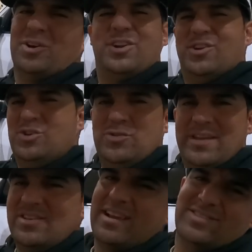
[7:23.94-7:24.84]
aren't gonna do
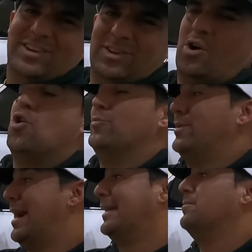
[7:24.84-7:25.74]
that. You guys are gonna go home, you're
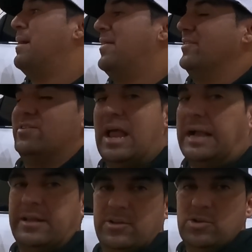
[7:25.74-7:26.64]
not gonna buy that, you're
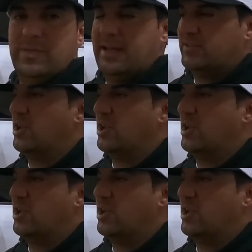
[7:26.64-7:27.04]
not gonna do that.